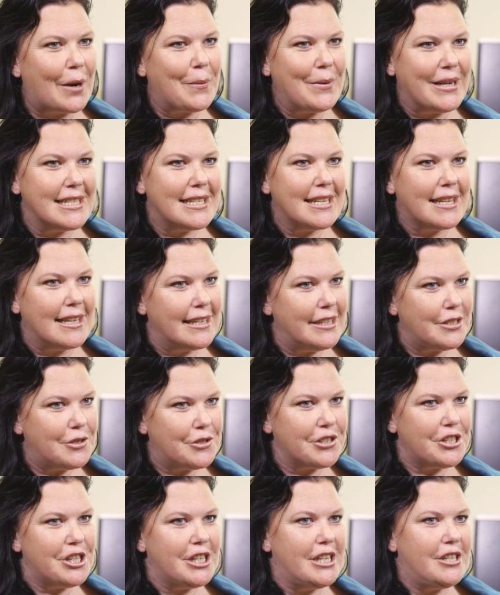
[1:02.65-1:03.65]
I went to the
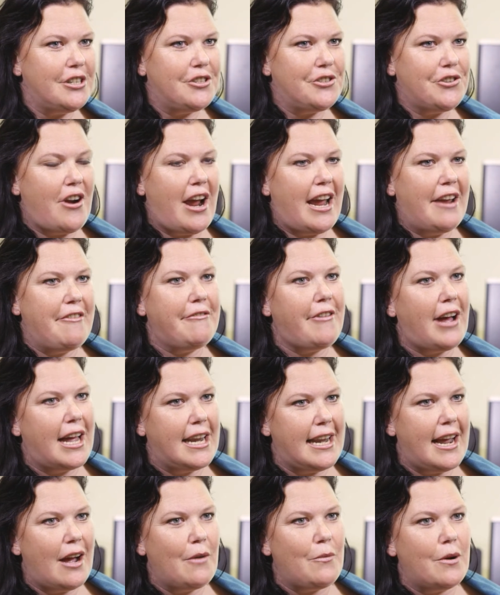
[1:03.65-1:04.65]
literature to try and
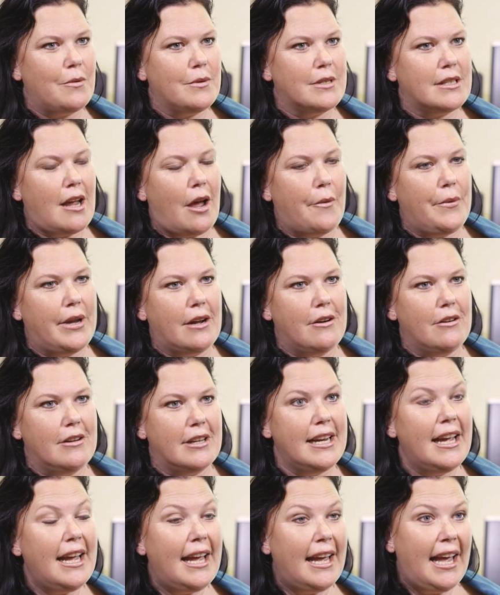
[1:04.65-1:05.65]
find out what was going
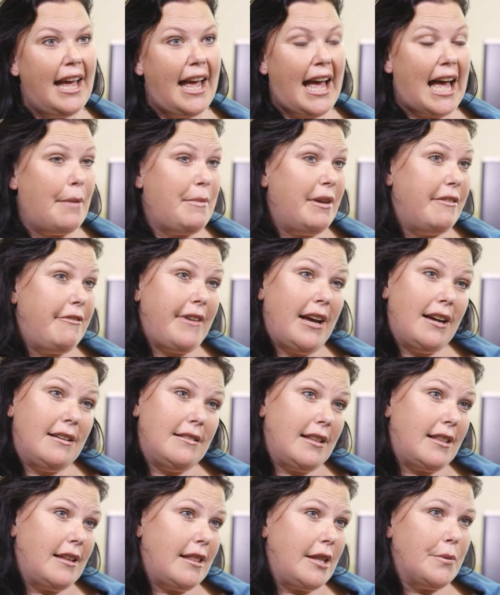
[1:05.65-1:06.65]
on and
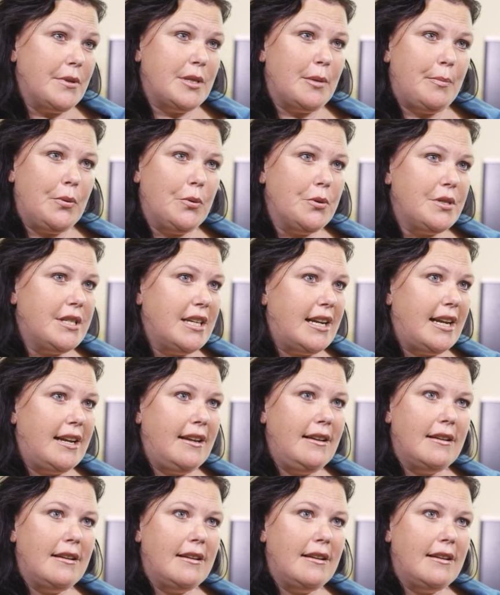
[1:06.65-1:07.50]
found that there was a paucity